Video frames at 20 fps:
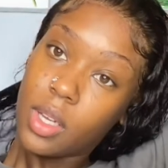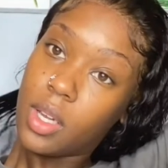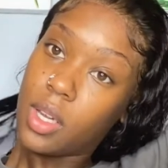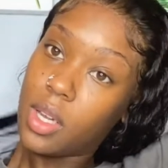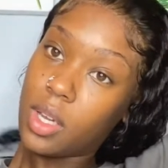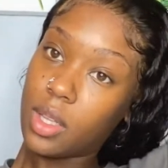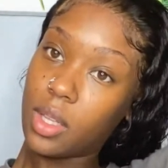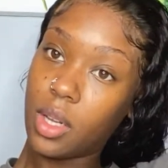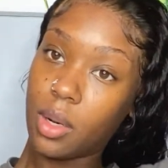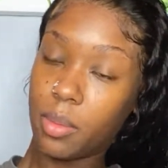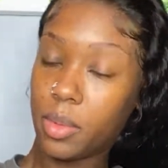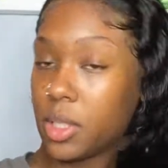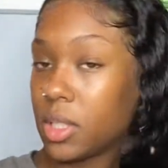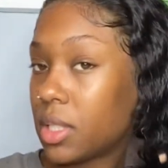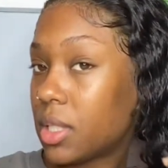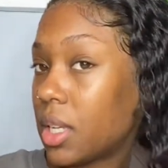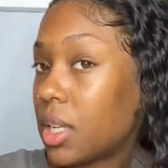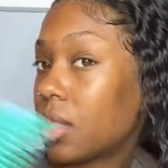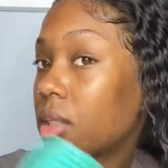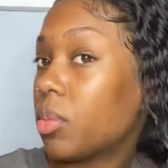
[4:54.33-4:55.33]
And I'm gonna just
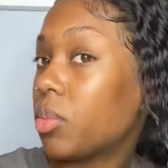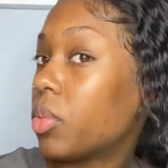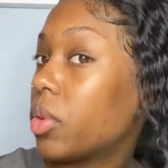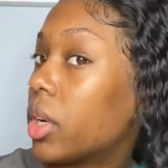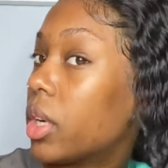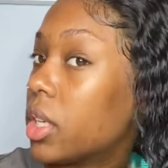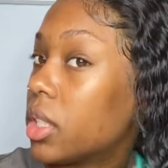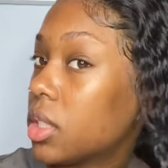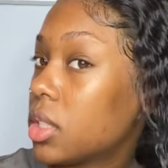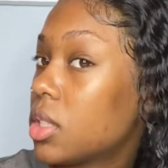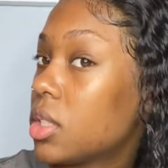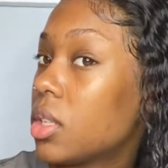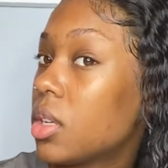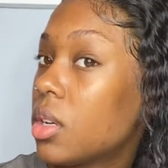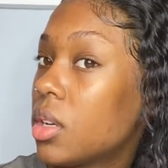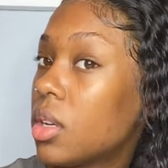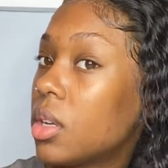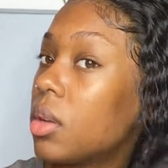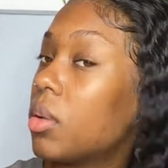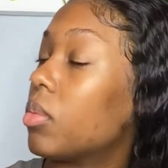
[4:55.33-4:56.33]
take the brush
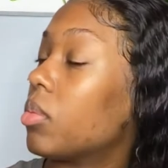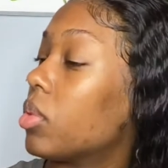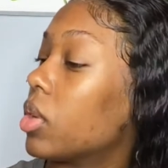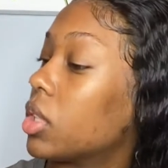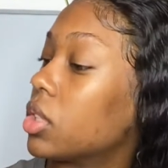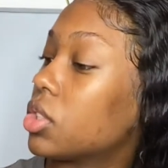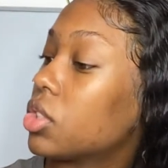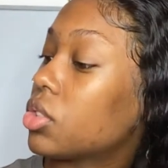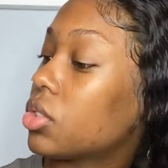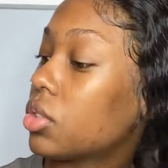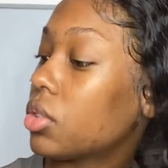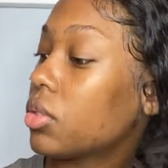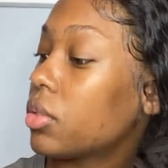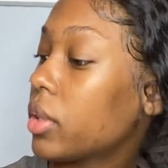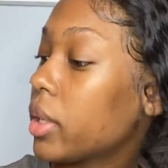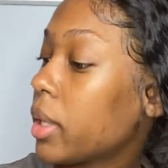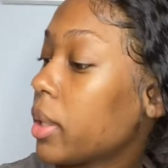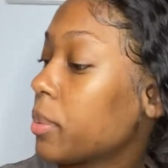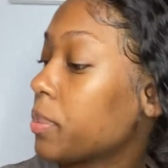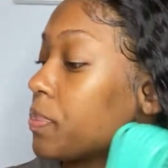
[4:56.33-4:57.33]
and brush through
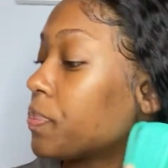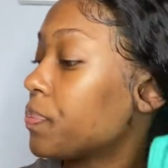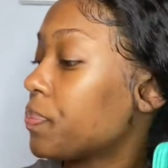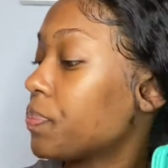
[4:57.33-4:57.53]
it.